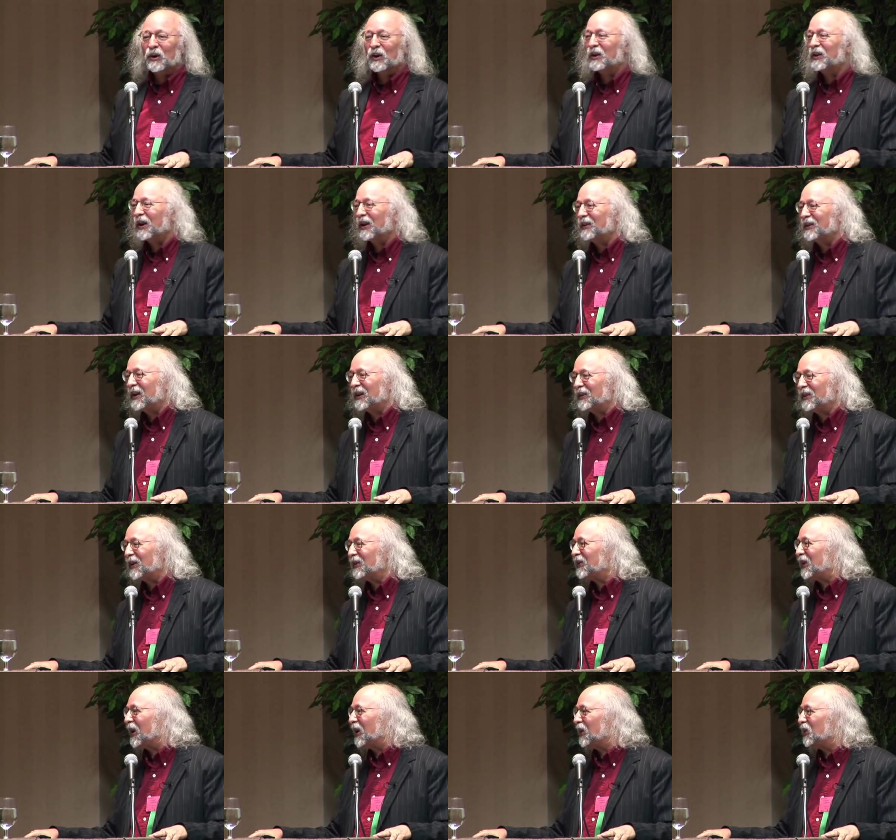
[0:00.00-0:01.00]
but it, it,
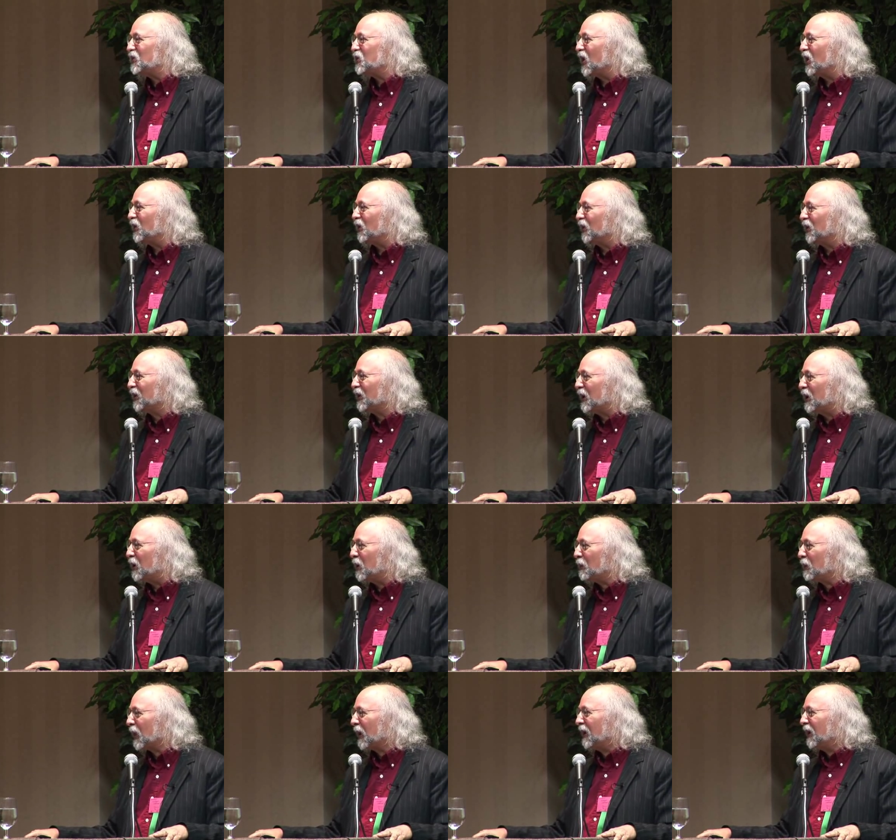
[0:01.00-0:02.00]
does get a chuckle, you
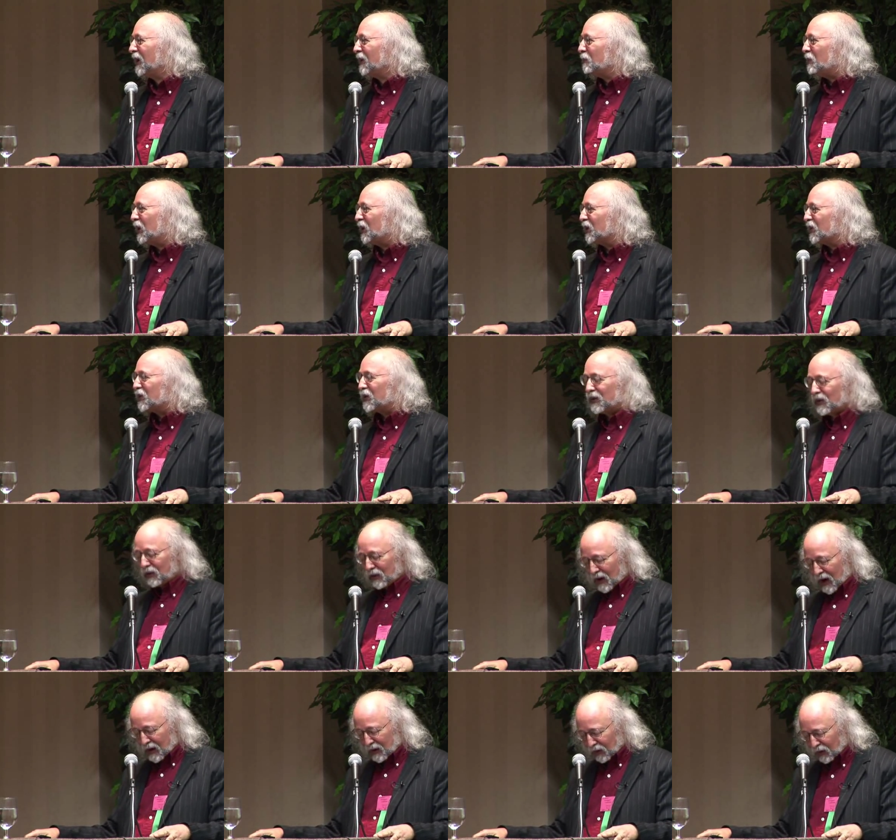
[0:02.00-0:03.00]
know, because the
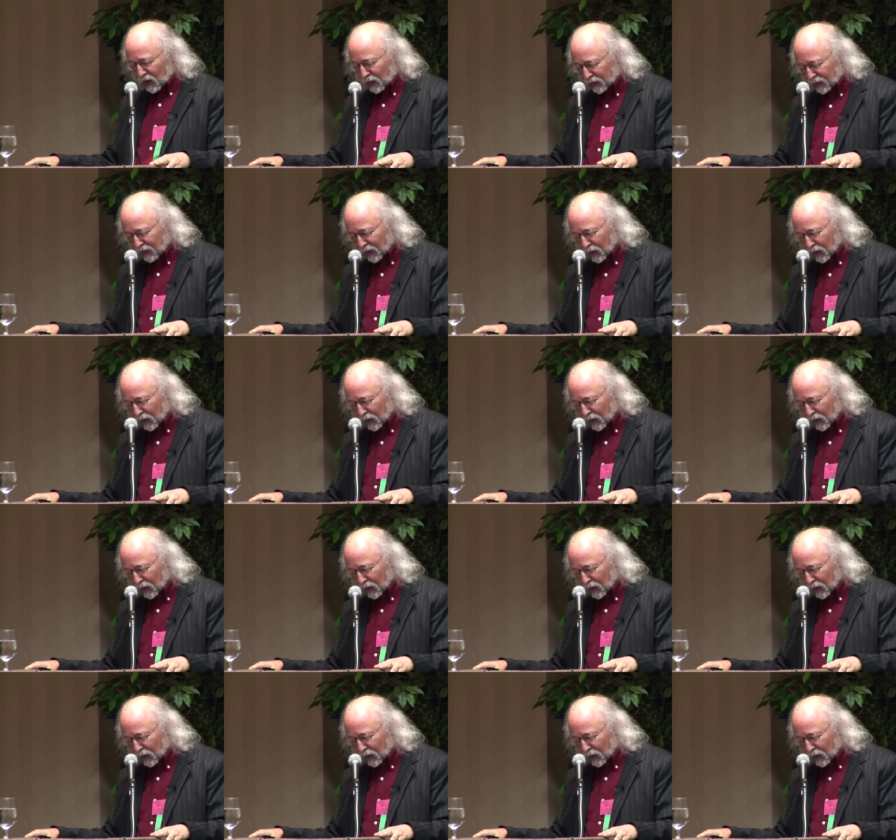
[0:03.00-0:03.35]
stakes are